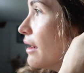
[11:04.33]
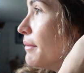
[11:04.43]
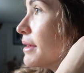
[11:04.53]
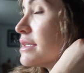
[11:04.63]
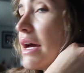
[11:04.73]
I'm
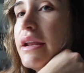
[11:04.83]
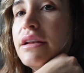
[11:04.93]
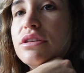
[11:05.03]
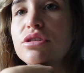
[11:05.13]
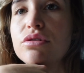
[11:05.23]

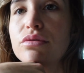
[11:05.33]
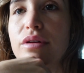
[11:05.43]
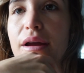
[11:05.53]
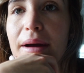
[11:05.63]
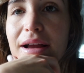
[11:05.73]
excited to
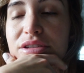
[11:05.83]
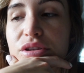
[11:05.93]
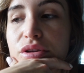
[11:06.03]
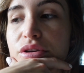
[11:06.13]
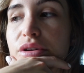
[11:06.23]
get back
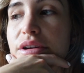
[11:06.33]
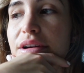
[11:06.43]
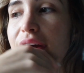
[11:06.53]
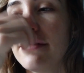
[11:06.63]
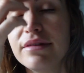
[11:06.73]
to Luke.
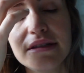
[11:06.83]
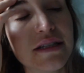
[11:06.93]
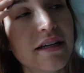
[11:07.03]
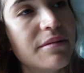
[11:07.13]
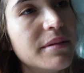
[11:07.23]
I haven't
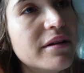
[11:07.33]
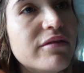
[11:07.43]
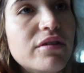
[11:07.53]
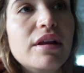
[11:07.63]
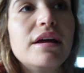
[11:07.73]
seen him in a
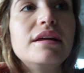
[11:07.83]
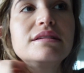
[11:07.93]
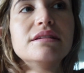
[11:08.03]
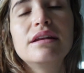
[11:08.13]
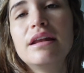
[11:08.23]
few
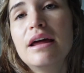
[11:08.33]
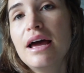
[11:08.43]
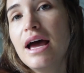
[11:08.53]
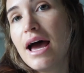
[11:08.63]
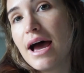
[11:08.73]
days and
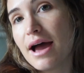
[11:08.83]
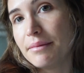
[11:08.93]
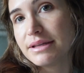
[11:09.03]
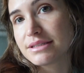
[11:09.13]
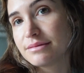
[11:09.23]
I
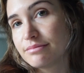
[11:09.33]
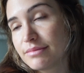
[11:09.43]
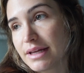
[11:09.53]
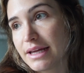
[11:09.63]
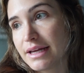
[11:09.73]
miss
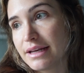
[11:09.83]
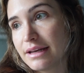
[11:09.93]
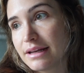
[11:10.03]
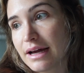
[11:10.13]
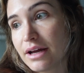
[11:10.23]
him,
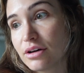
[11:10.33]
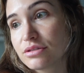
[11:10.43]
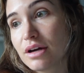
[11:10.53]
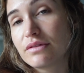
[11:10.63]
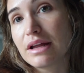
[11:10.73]
and I
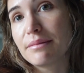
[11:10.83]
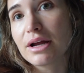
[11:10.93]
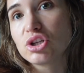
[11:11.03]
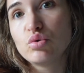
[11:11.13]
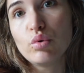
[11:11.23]
also have to get
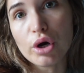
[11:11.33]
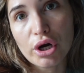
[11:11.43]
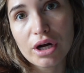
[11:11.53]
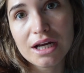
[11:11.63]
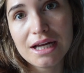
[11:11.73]
back to
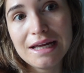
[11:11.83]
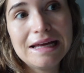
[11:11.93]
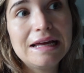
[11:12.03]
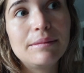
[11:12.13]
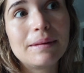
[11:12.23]
work
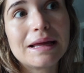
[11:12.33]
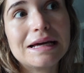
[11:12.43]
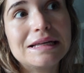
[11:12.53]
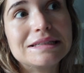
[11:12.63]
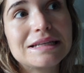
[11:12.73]

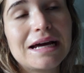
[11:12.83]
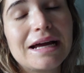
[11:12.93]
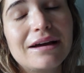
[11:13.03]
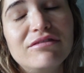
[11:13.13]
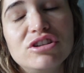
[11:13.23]
because I
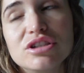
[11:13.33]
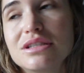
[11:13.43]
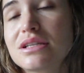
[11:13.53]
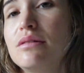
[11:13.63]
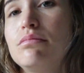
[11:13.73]
have
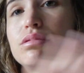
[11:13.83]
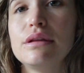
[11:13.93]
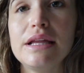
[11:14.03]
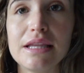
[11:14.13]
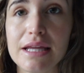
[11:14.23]
just
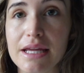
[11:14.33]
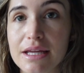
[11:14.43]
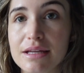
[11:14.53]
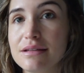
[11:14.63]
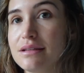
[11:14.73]

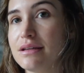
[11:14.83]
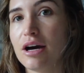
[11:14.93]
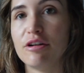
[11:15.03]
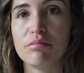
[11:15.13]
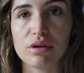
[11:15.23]
completely
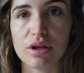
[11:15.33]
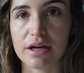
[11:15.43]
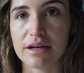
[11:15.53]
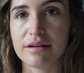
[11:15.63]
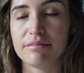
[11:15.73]

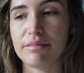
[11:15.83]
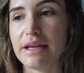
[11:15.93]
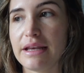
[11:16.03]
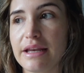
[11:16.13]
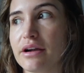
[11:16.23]
unplugged
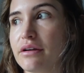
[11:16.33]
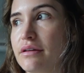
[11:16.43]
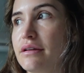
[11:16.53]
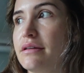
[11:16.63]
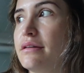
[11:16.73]
being here.
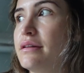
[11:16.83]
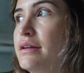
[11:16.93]
And